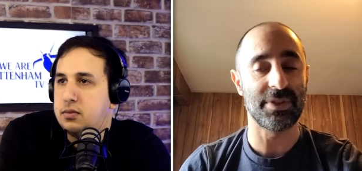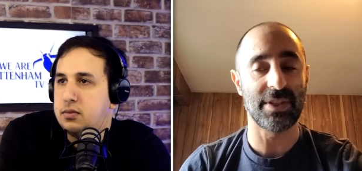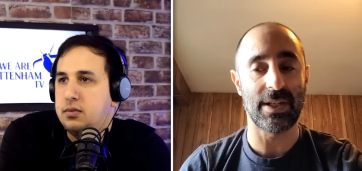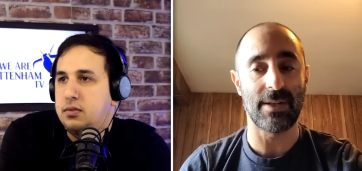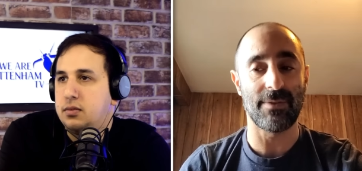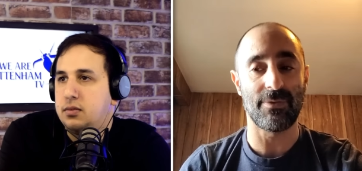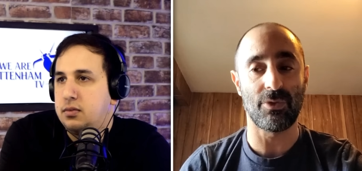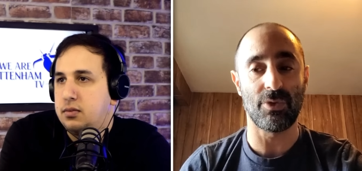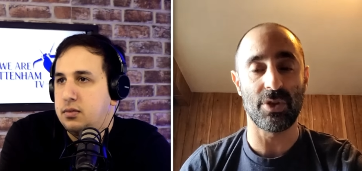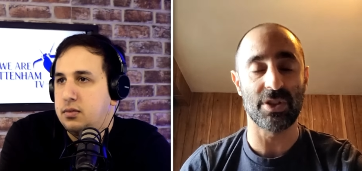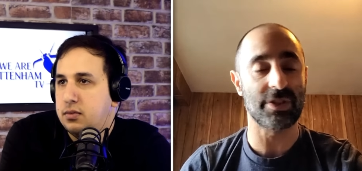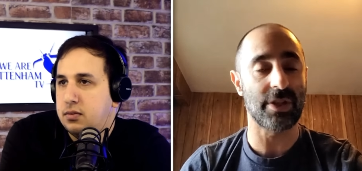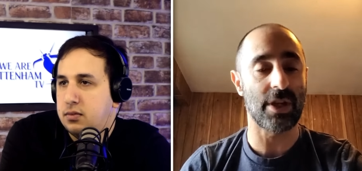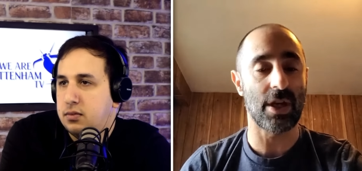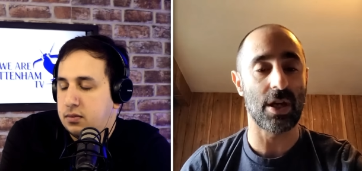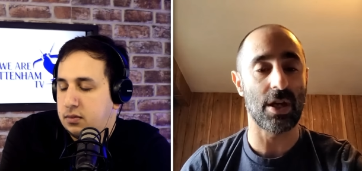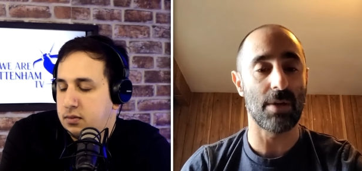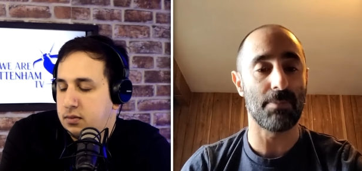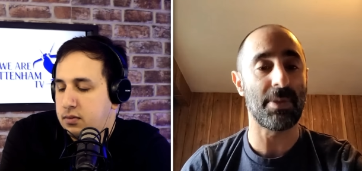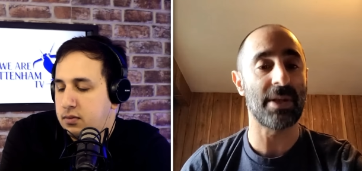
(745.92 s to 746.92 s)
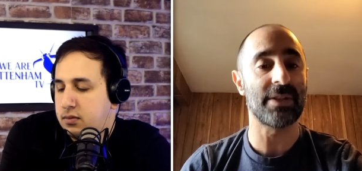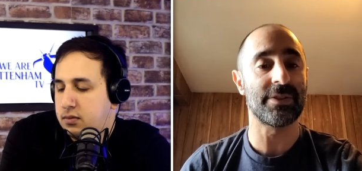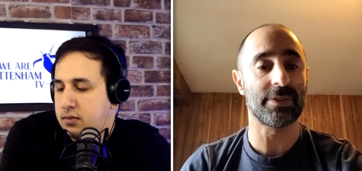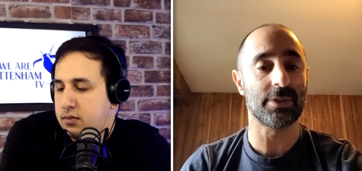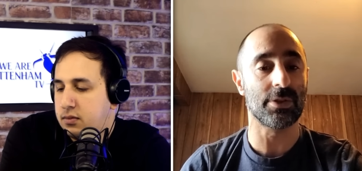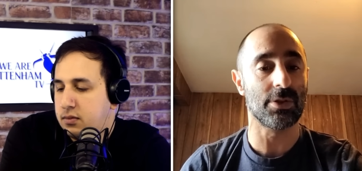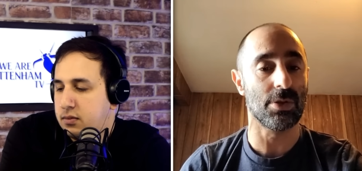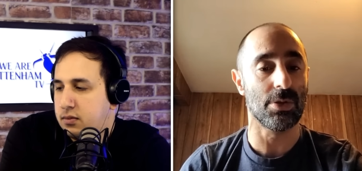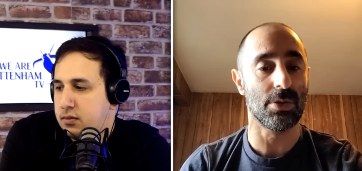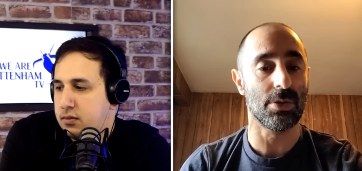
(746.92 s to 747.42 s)
Speaker 1: and deliver. Is uh,
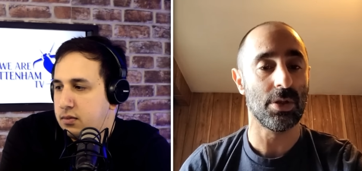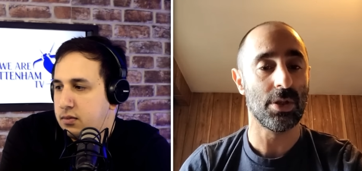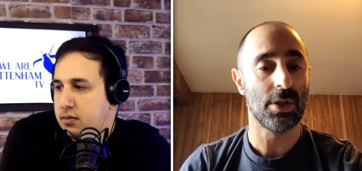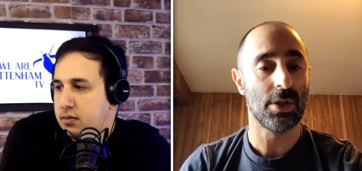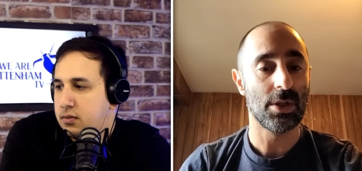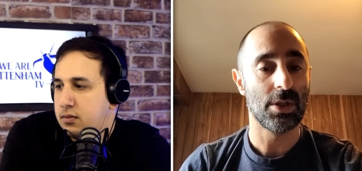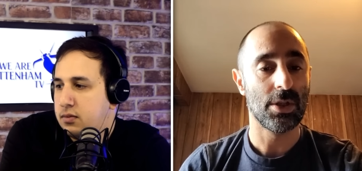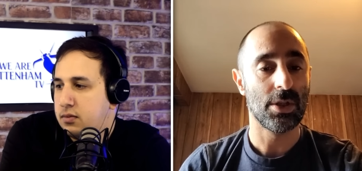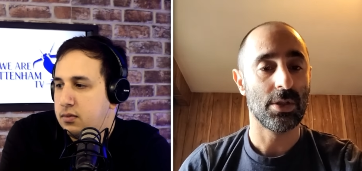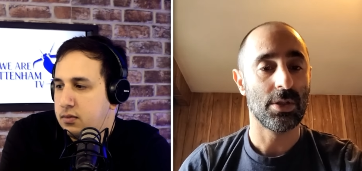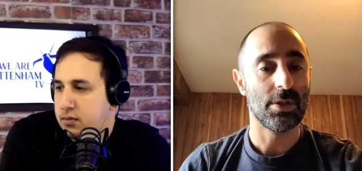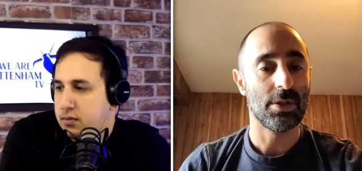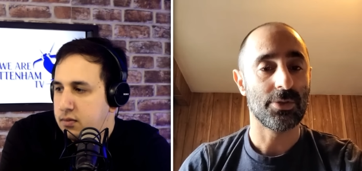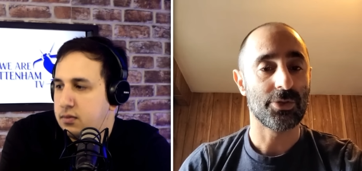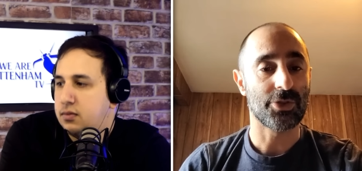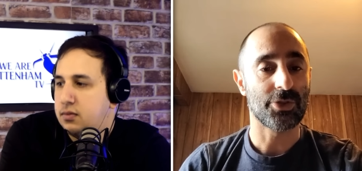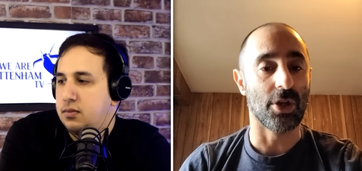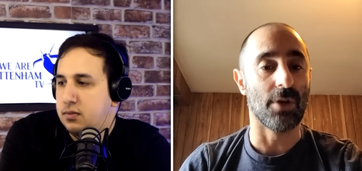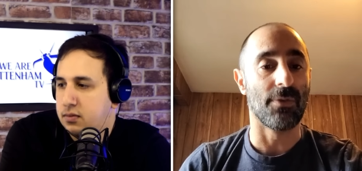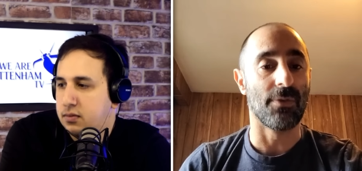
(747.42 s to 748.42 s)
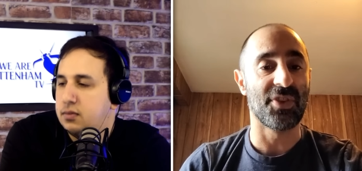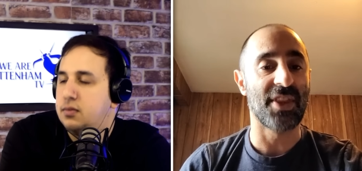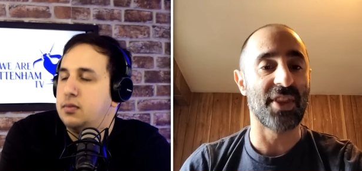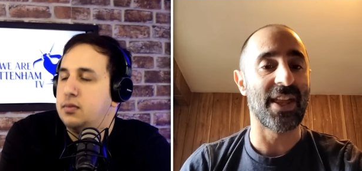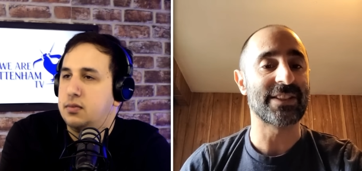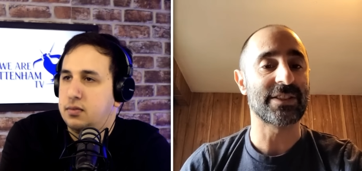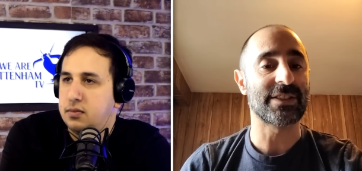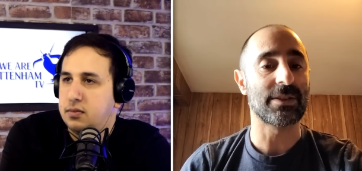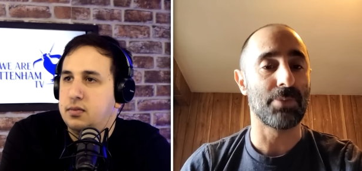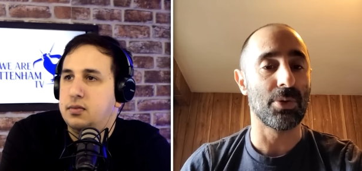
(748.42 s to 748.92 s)
call to offer
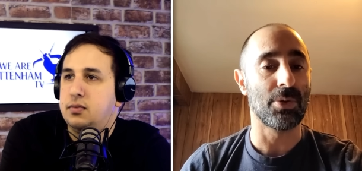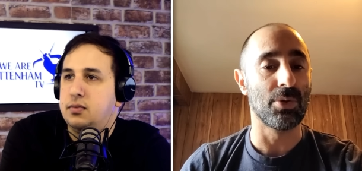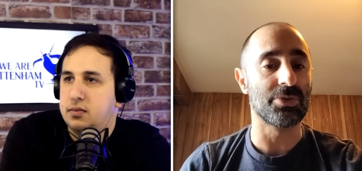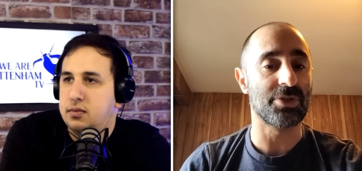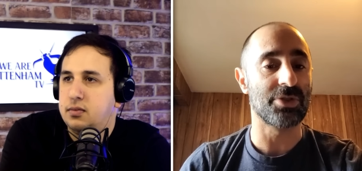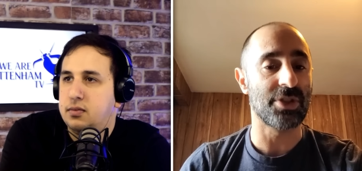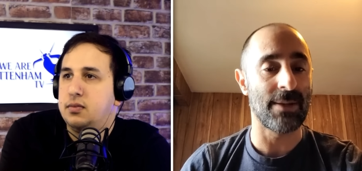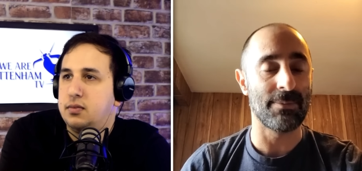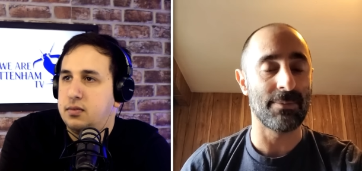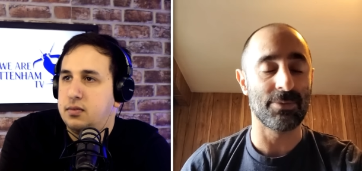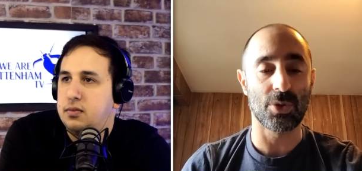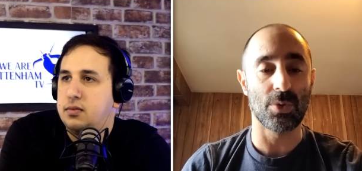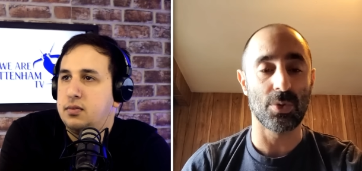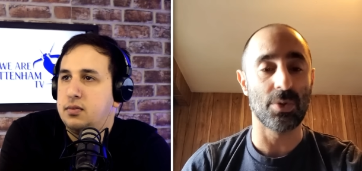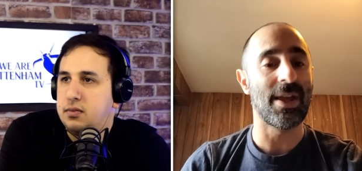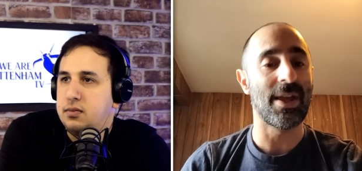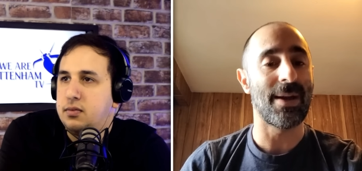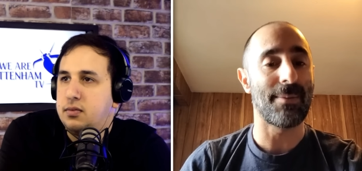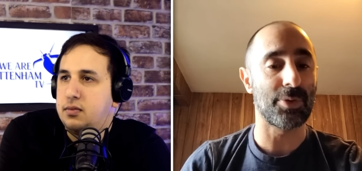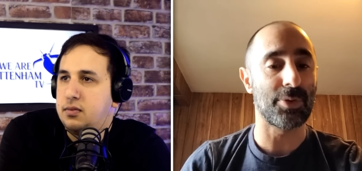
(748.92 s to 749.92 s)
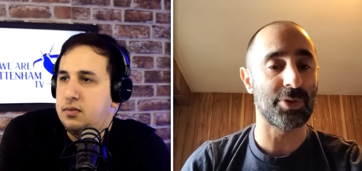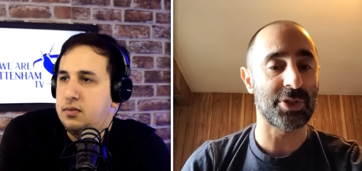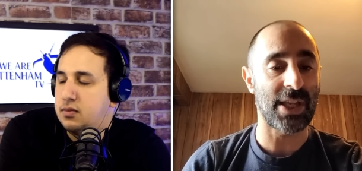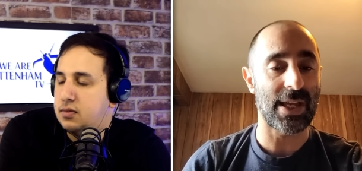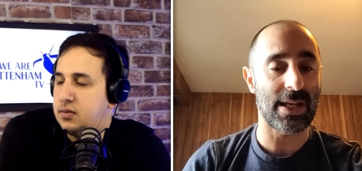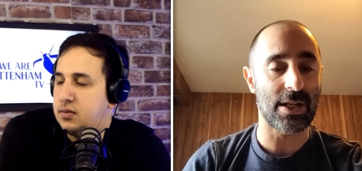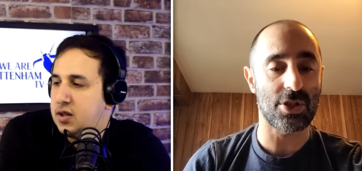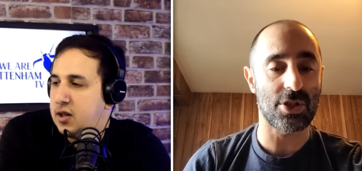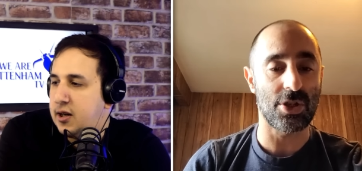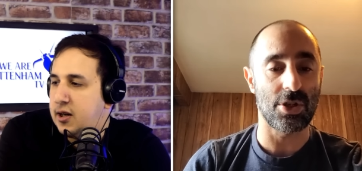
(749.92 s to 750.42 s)
that support to them too and that
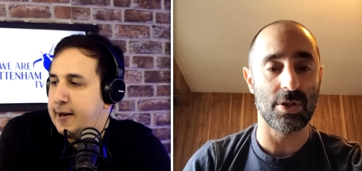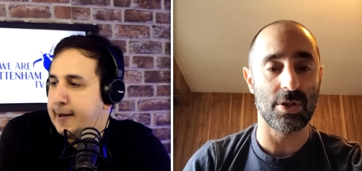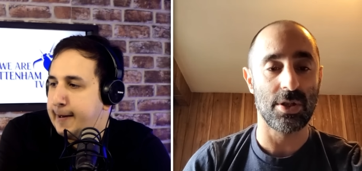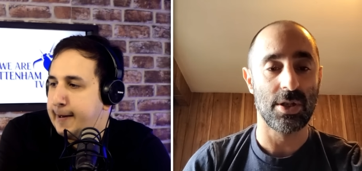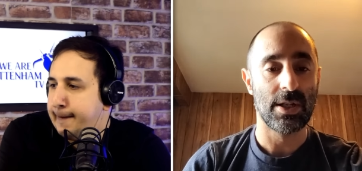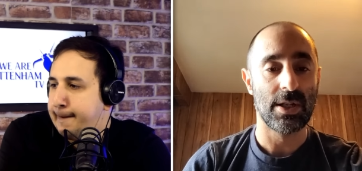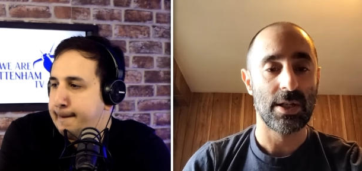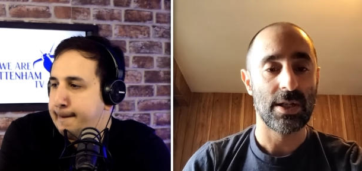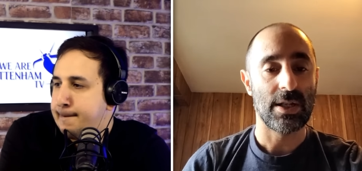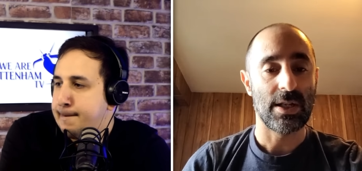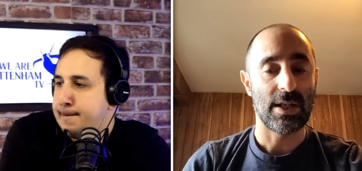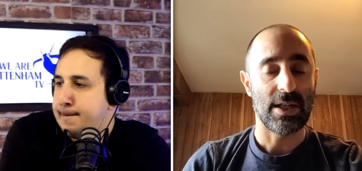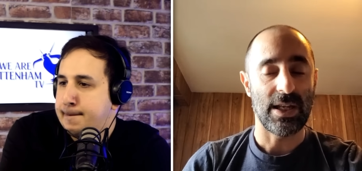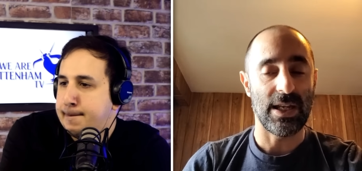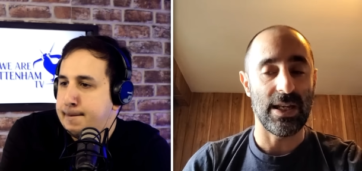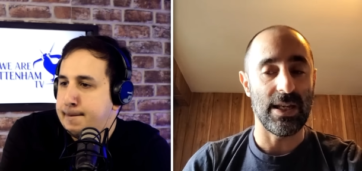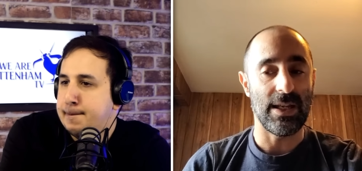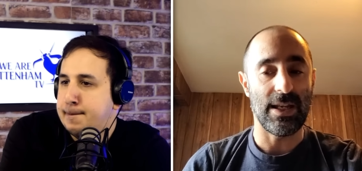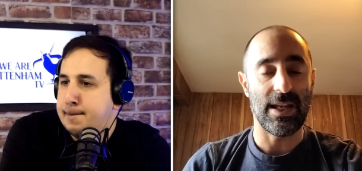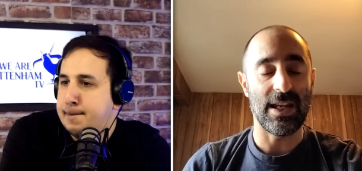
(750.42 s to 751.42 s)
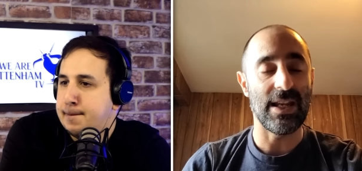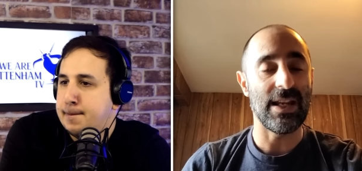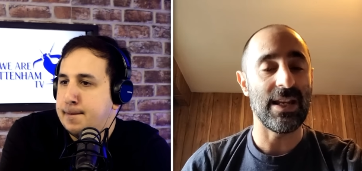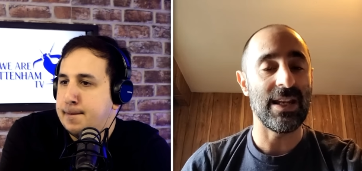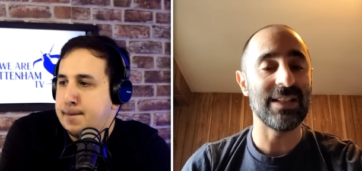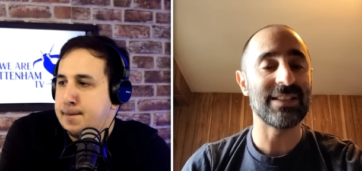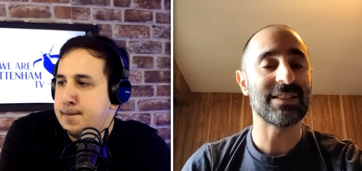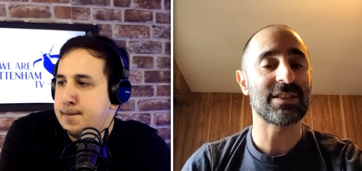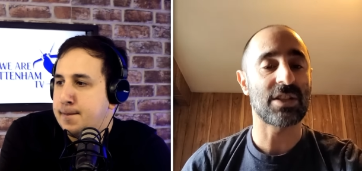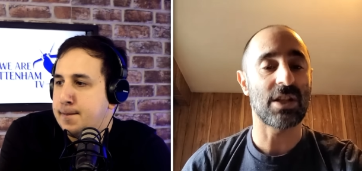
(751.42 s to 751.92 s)
protection
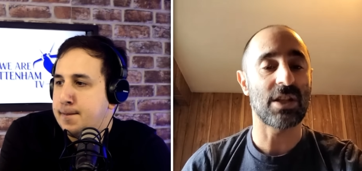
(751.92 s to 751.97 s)
his